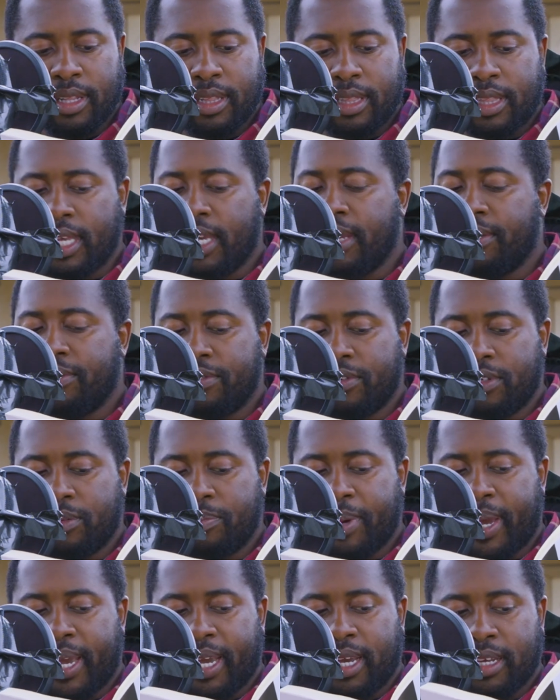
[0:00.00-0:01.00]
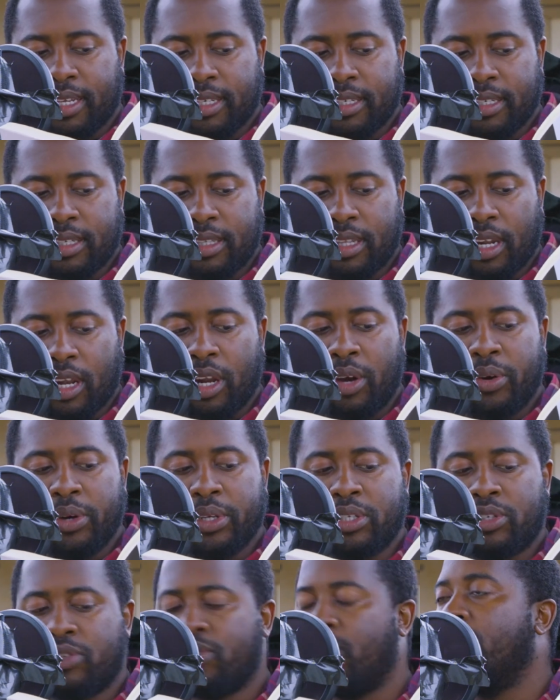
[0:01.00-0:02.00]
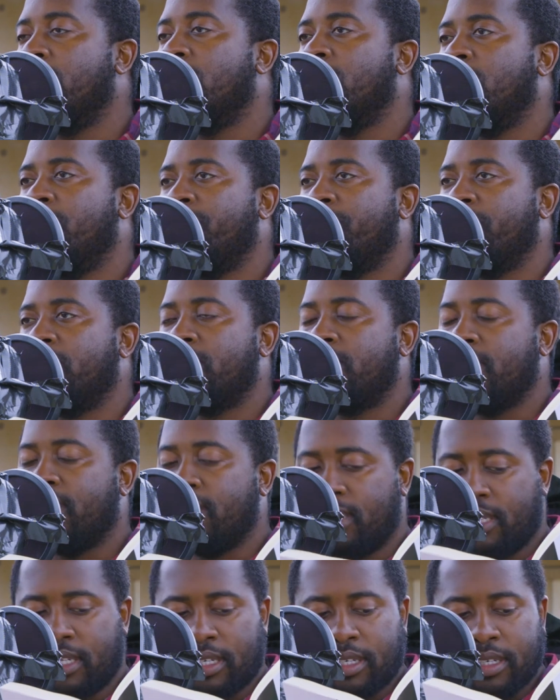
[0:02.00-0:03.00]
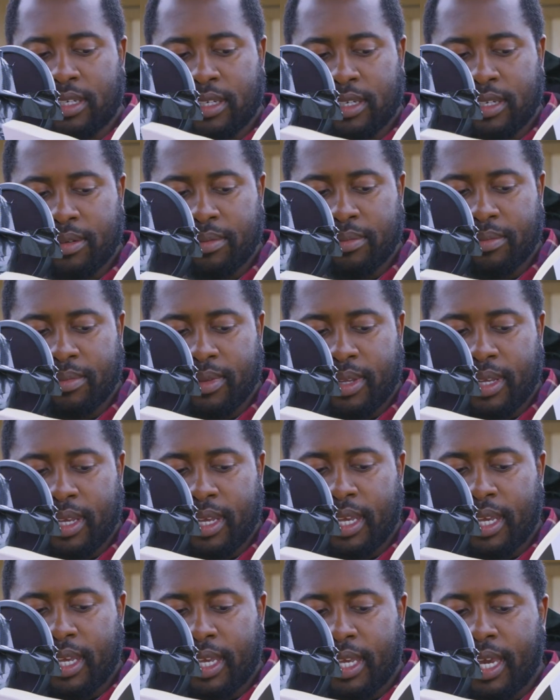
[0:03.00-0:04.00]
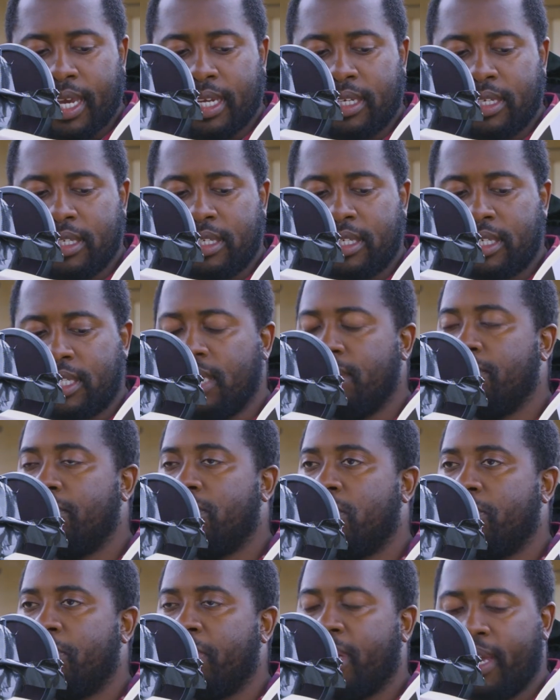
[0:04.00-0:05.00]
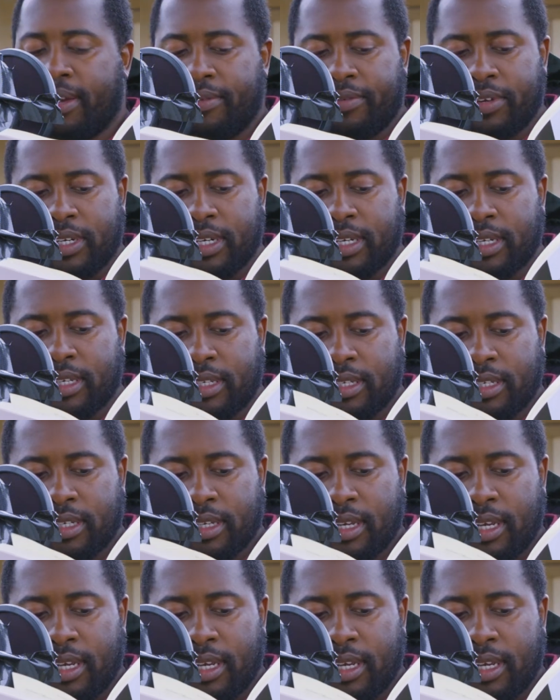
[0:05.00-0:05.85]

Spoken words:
Thieves, beggars, the lowest strata of existence. Yet it seemed not to be evidence